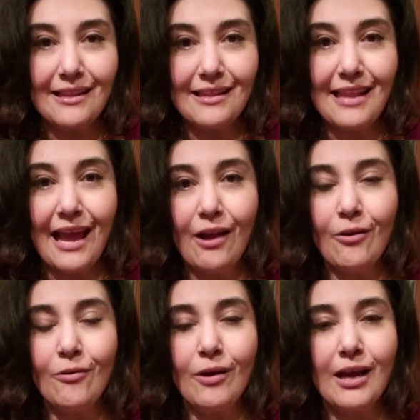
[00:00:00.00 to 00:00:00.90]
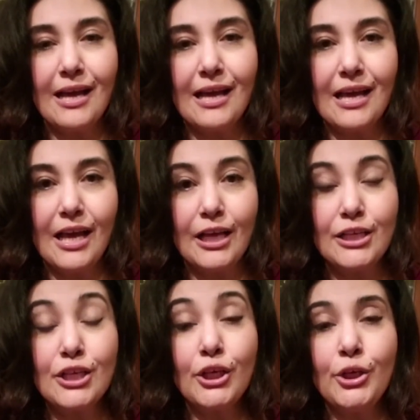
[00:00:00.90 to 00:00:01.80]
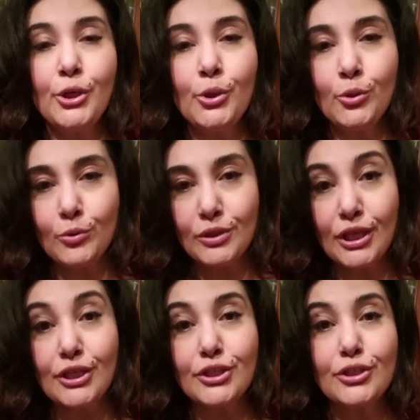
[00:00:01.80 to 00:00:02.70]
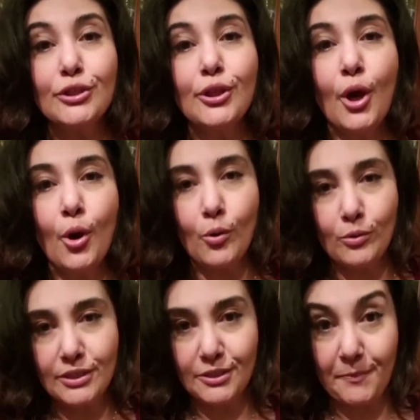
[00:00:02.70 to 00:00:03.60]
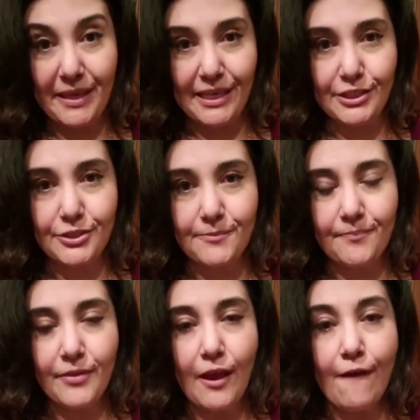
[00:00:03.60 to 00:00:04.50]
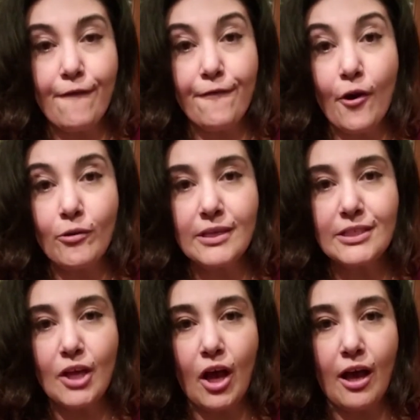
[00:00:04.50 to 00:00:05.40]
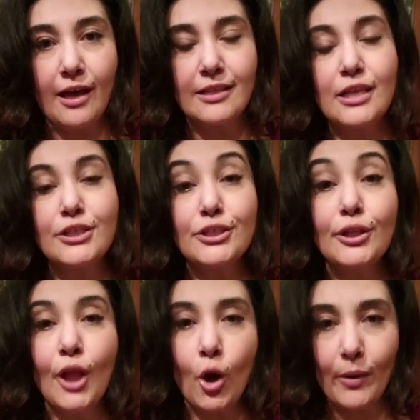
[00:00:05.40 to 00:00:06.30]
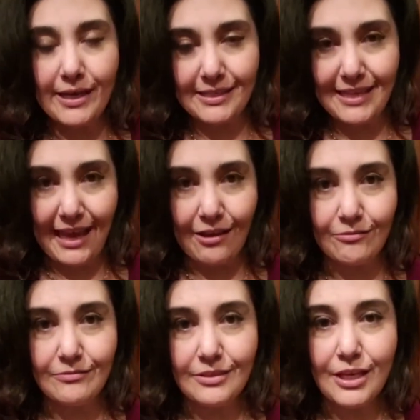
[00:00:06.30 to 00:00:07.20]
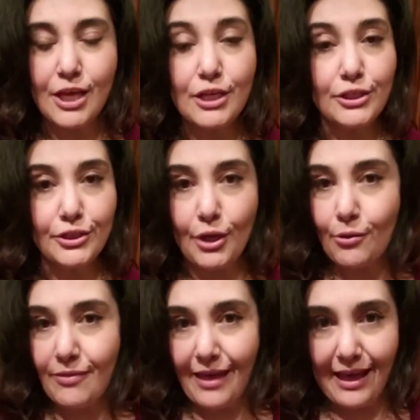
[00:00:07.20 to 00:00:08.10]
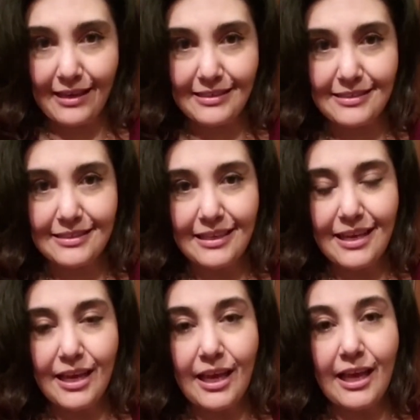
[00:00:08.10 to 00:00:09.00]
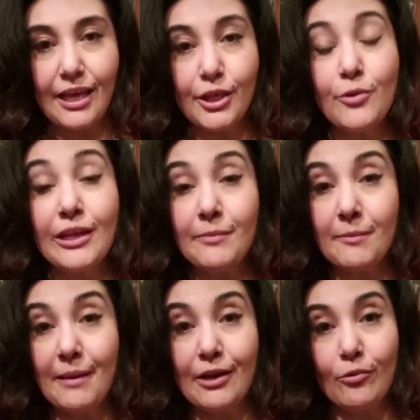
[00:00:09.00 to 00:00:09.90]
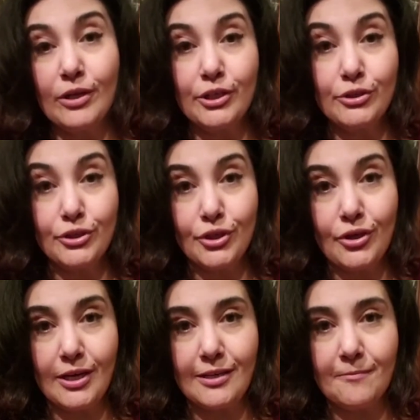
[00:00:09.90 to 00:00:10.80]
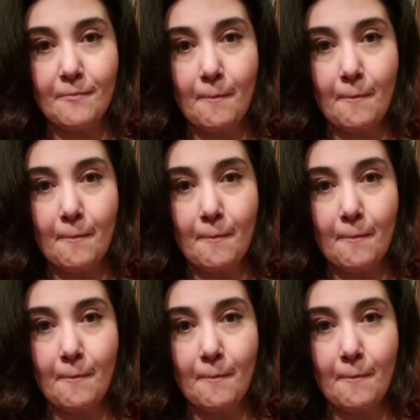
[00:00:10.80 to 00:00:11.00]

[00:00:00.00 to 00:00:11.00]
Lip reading: now use slow speech. Focus on slowing down so that you can be better understood.